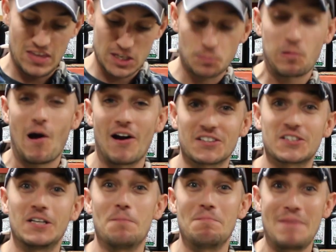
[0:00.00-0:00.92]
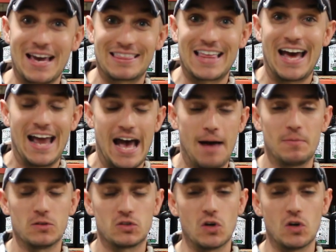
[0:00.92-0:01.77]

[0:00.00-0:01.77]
this product's going to make that happen.